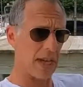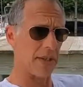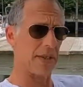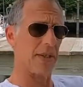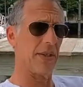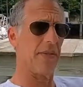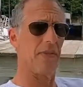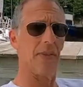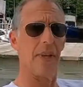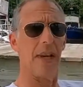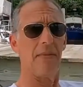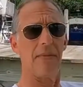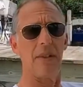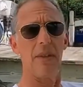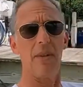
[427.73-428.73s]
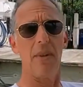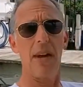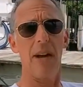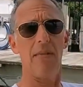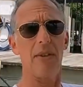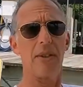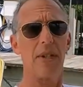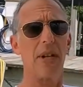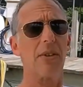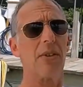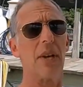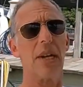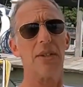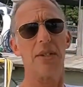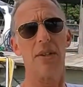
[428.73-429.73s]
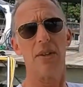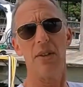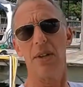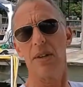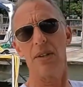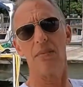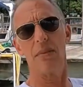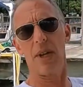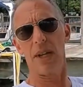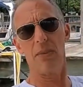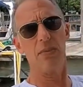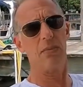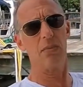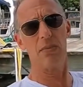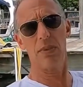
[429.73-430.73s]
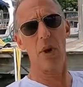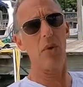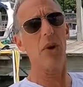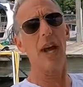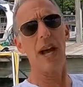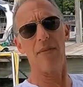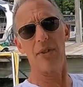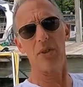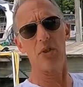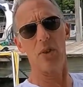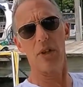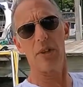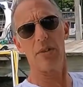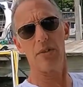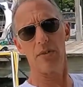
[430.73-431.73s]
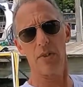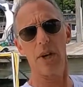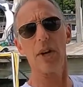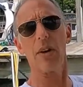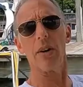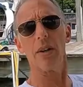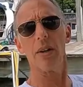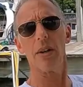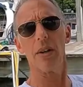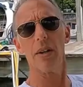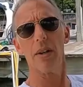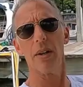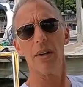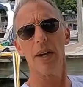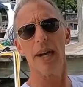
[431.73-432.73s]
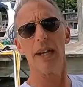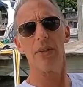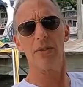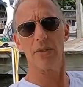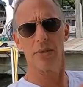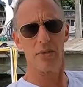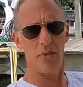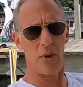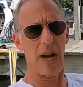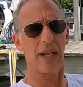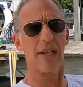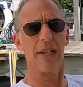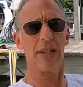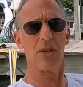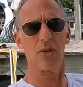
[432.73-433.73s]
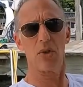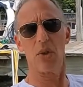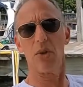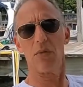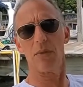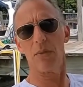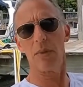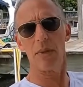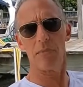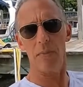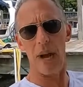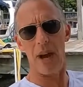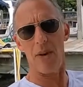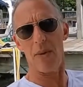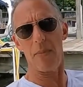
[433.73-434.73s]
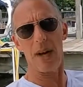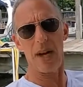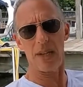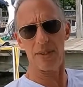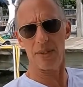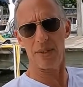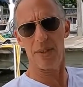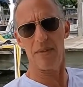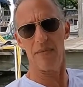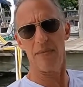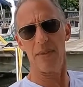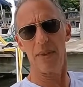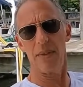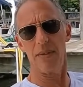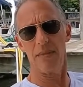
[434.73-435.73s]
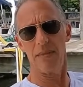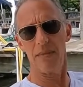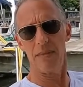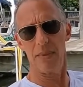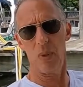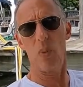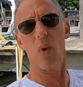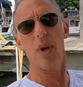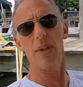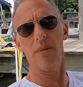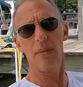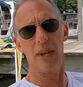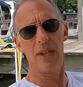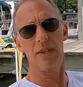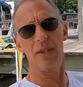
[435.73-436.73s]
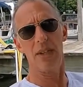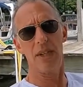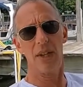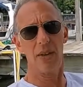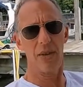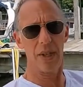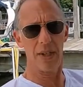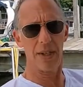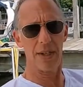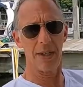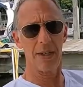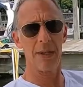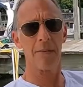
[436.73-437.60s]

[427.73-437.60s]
Yes. If you have a single AC unit, you probably don't have a trigger. Right. And it's directly controlled from the power box of the one AC unit.